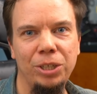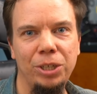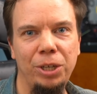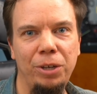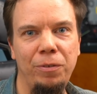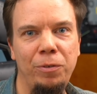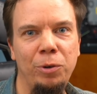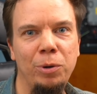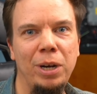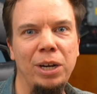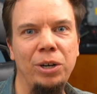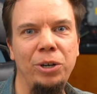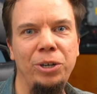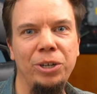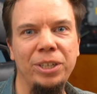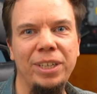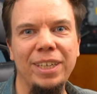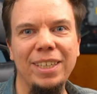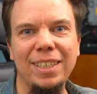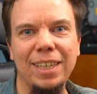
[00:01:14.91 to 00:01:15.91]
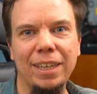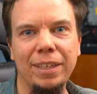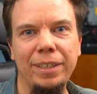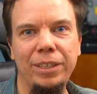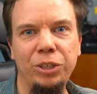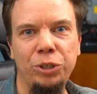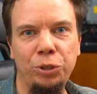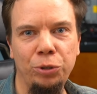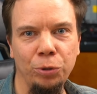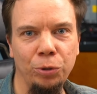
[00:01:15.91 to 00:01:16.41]
If you are not exactly
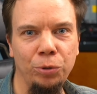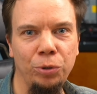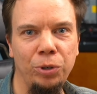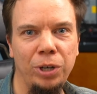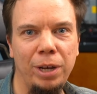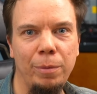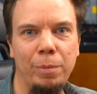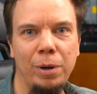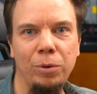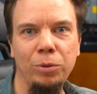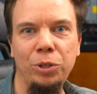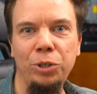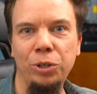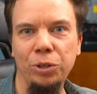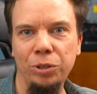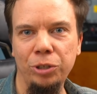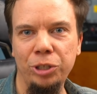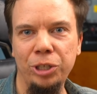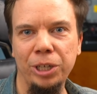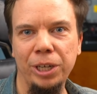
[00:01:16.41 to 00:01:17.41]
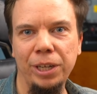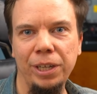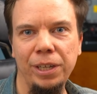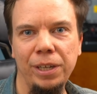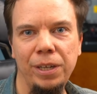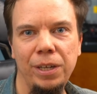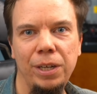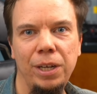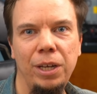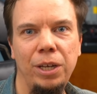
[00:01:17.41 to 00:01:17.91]
sure about your shell,
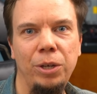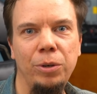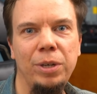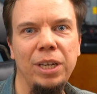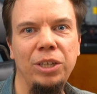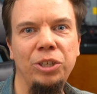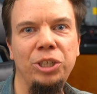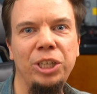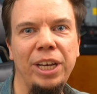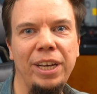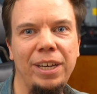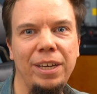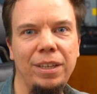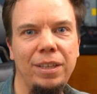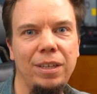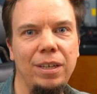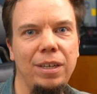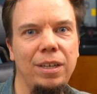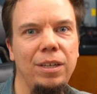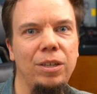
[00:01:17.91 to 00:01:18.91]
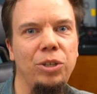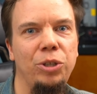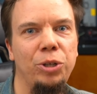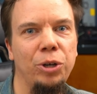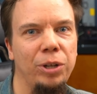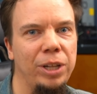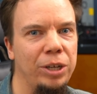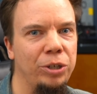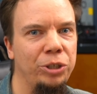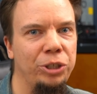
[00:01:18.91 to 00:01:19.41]
you can check it in
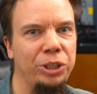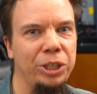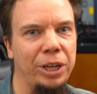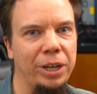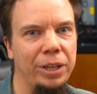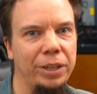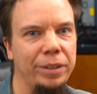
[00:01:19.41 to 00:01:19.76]
$shell.